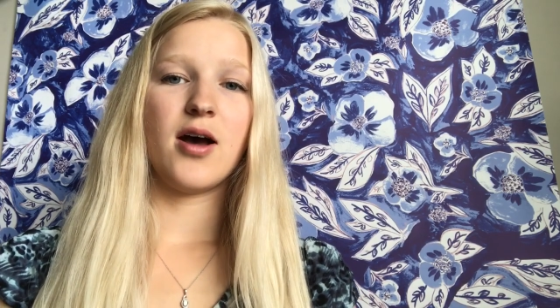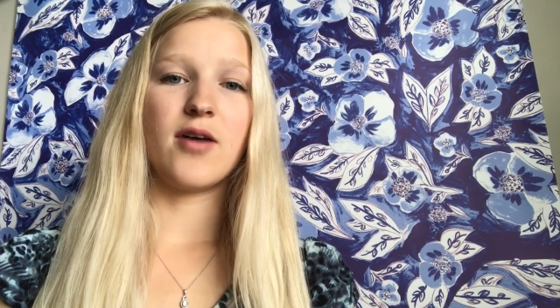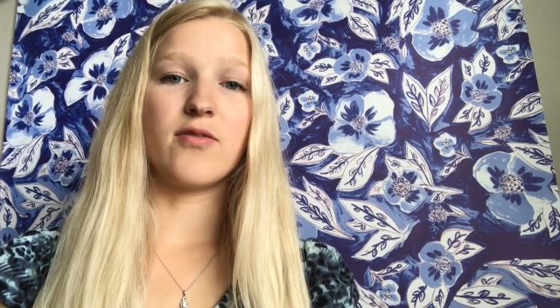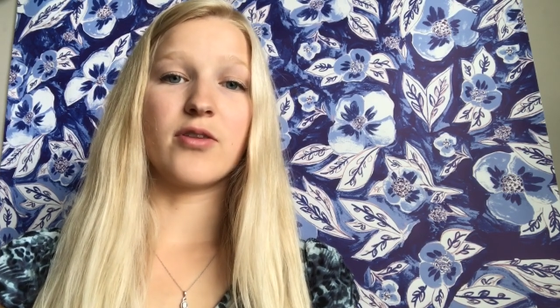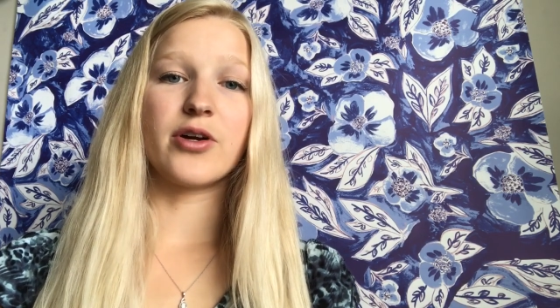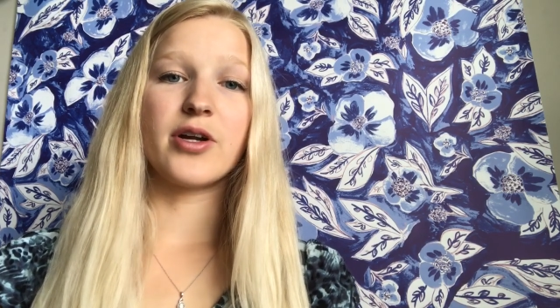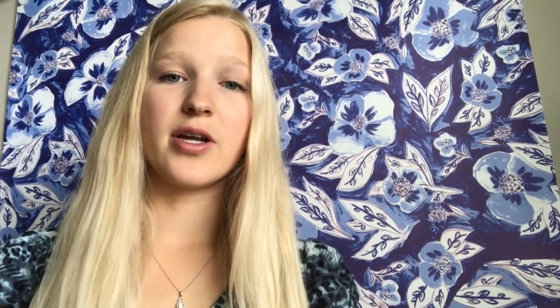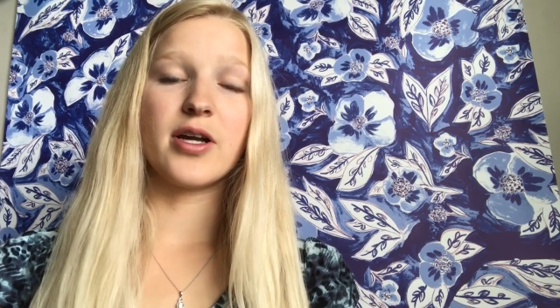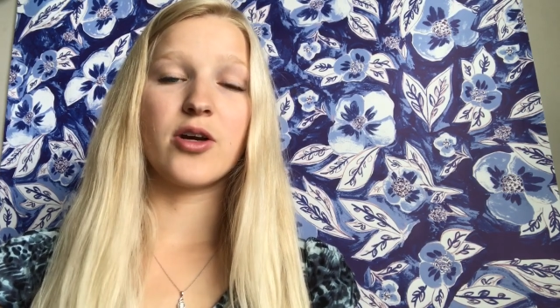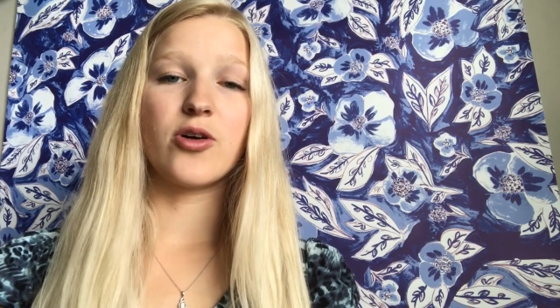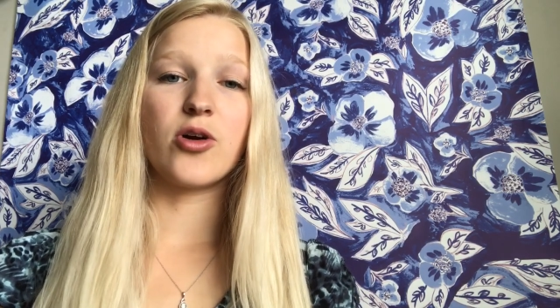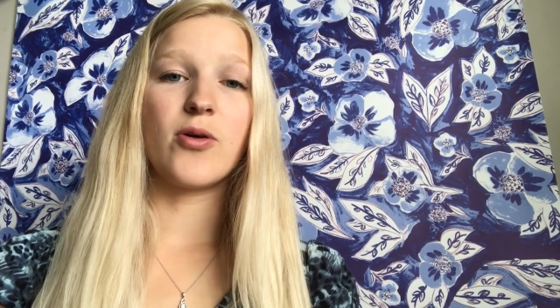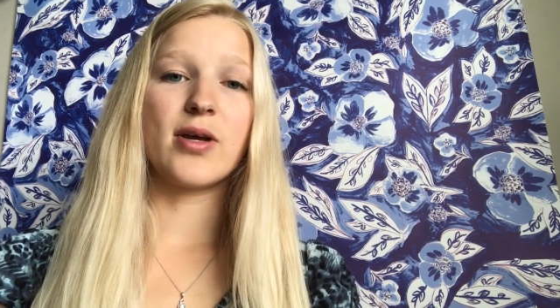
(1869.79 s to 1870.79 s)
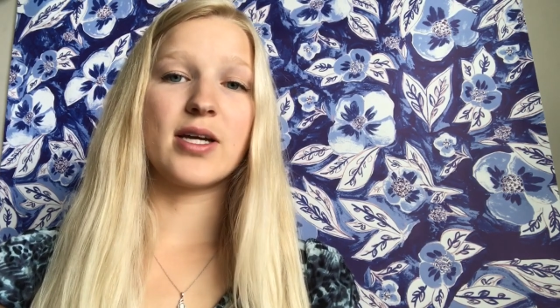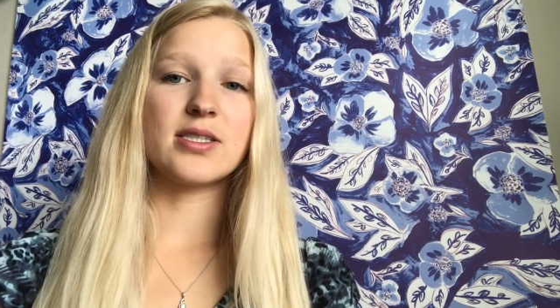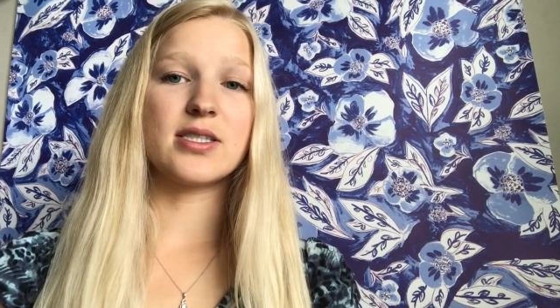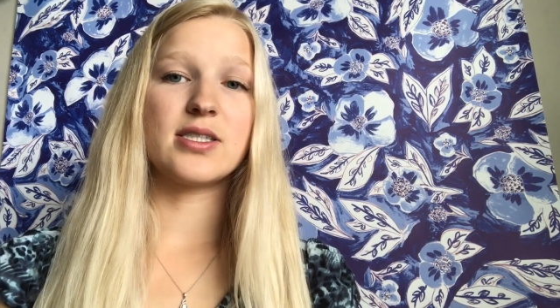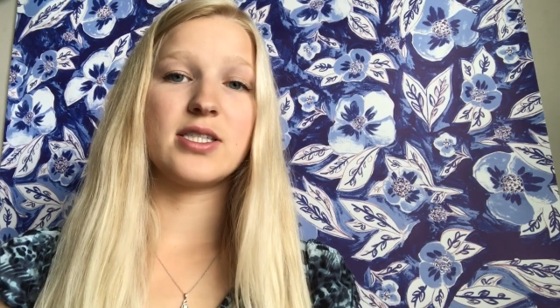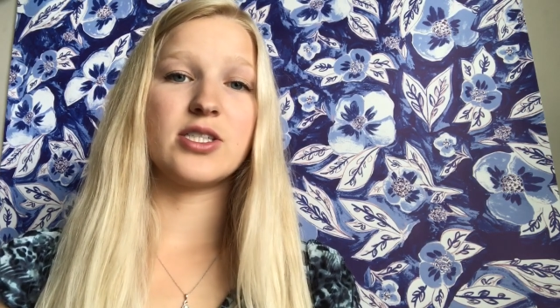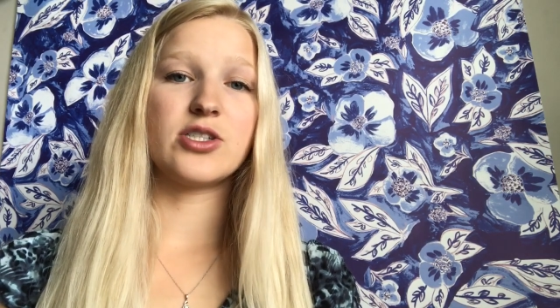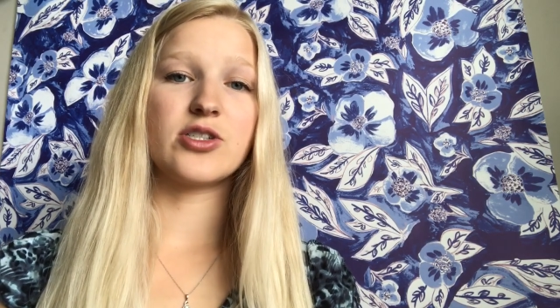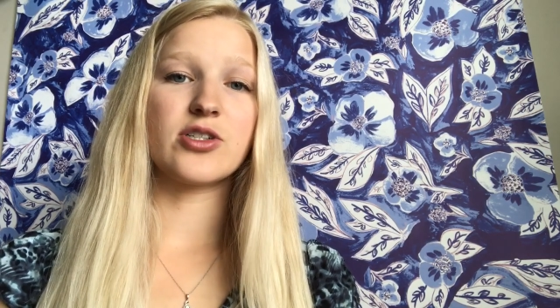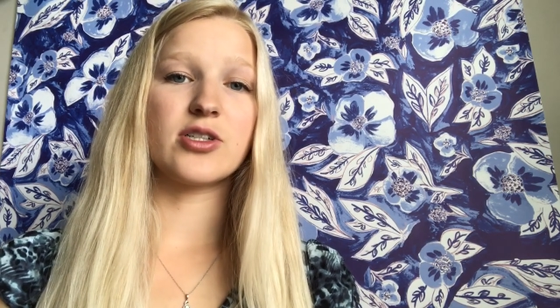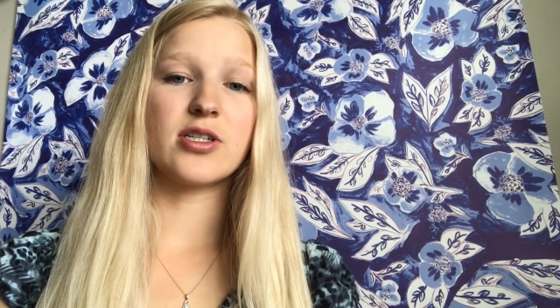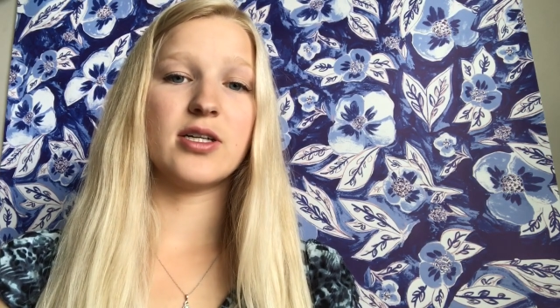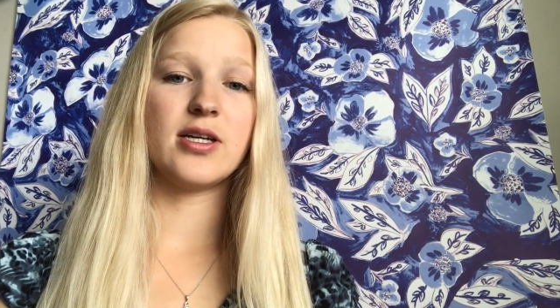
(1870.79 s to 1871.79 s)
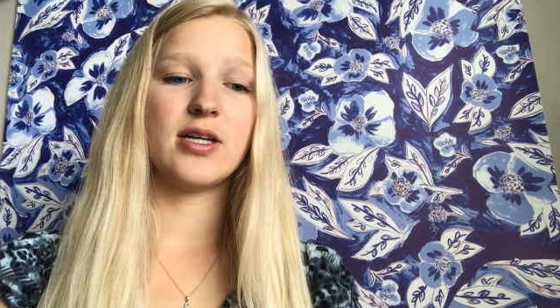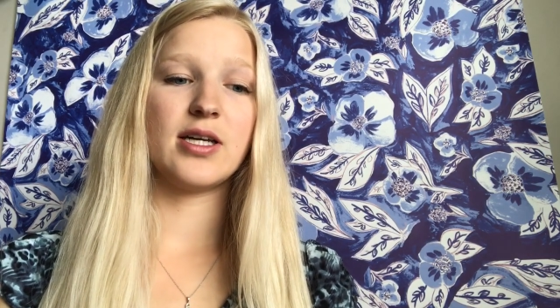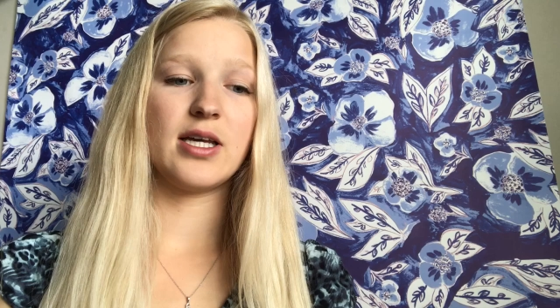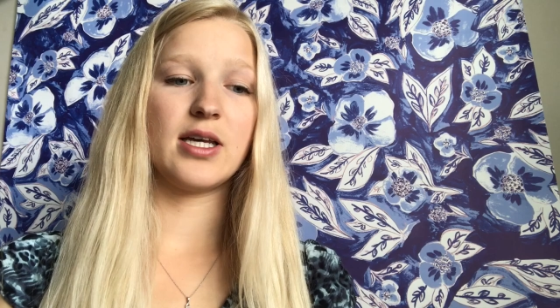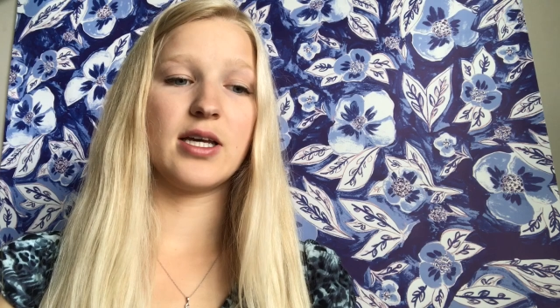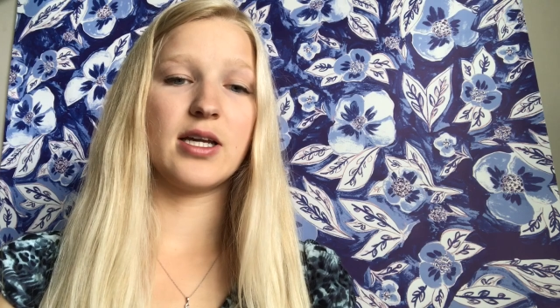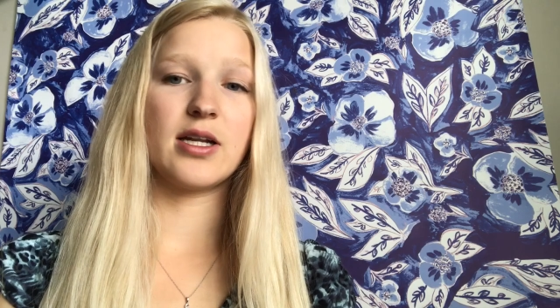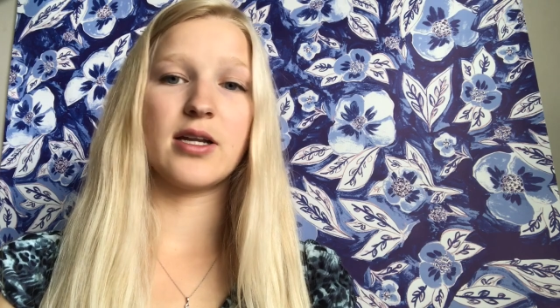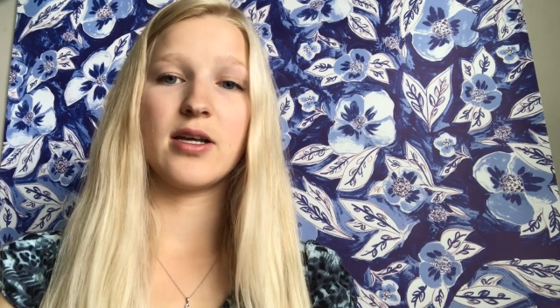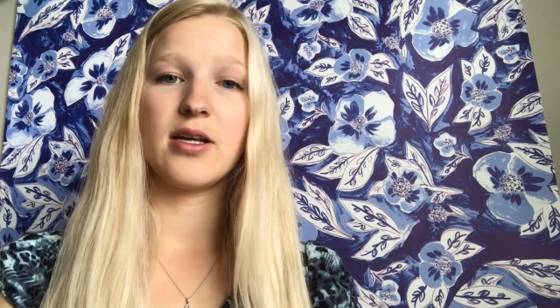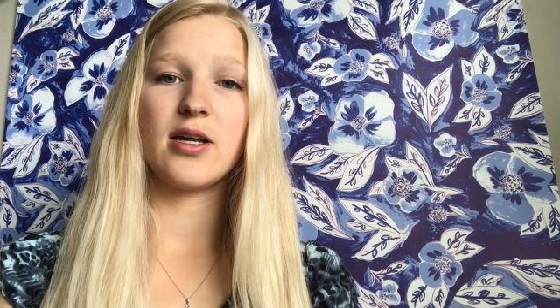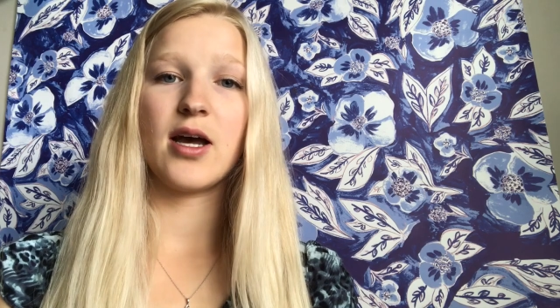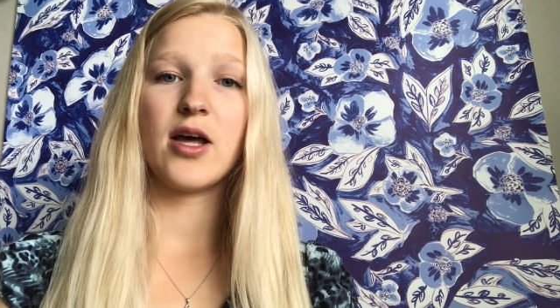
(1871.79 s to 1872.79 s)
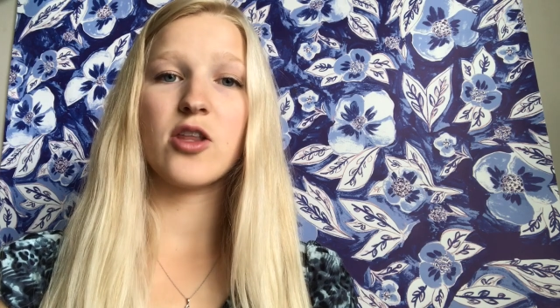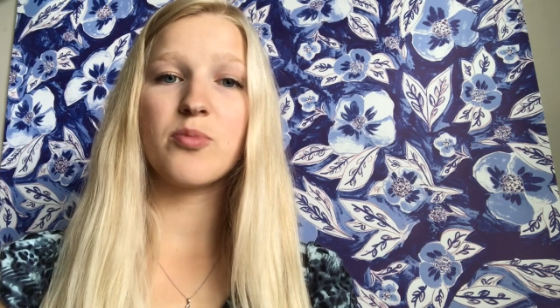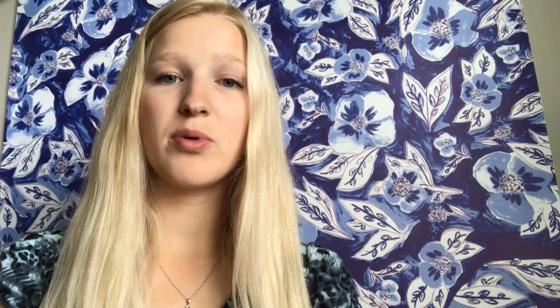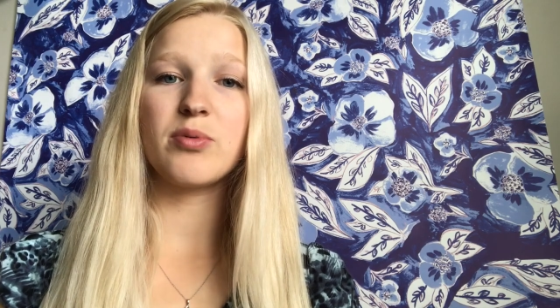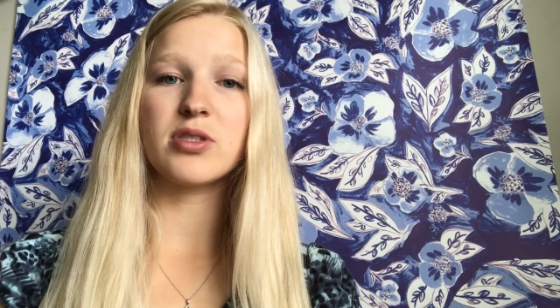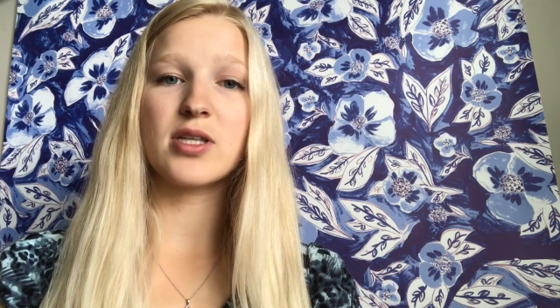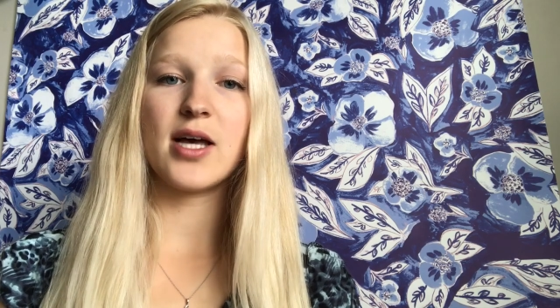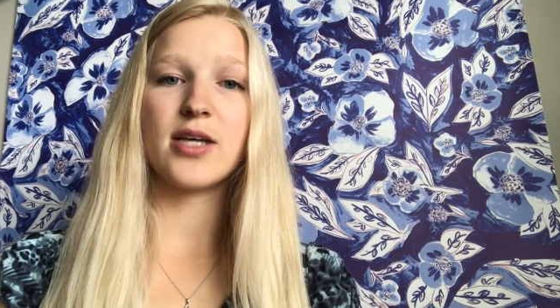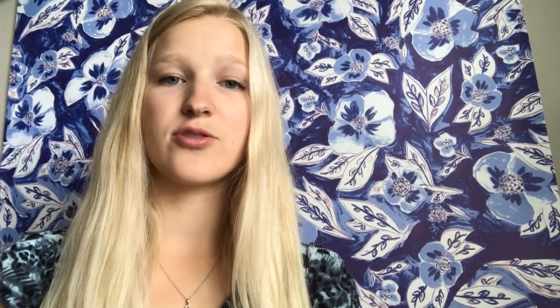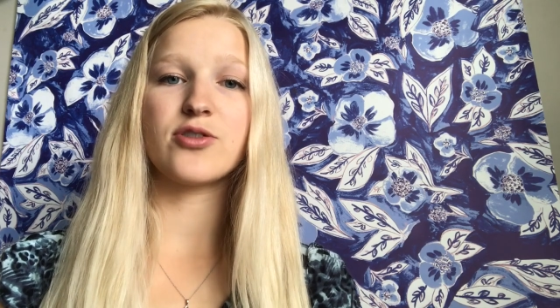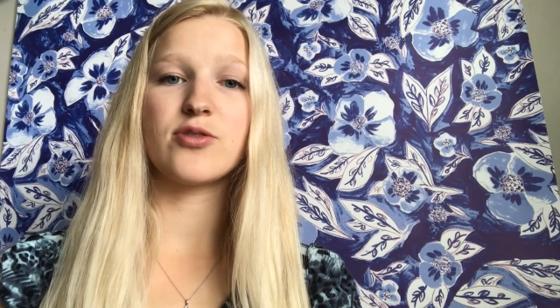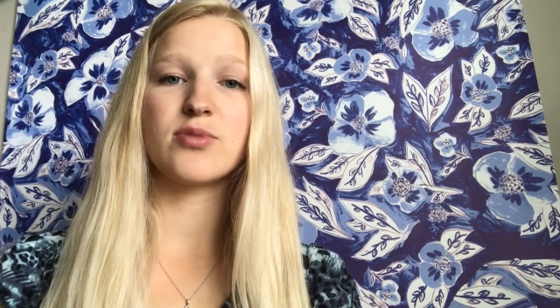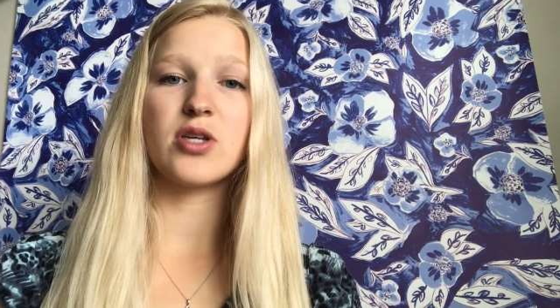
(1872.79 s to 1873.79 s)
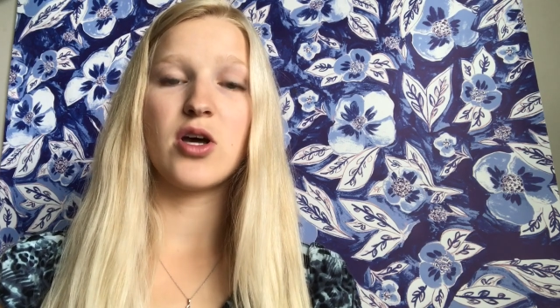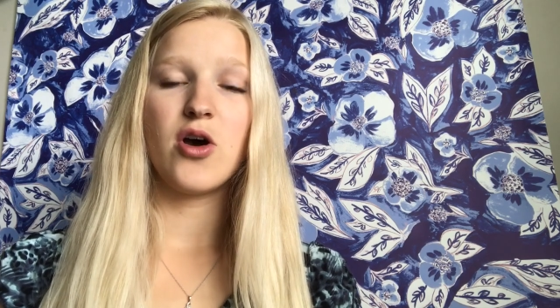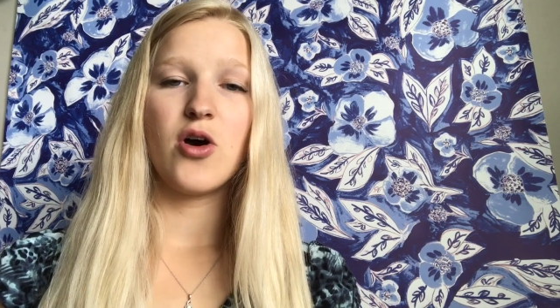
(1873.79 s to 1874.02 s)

of learning and growing as a teacher in other people's classrooms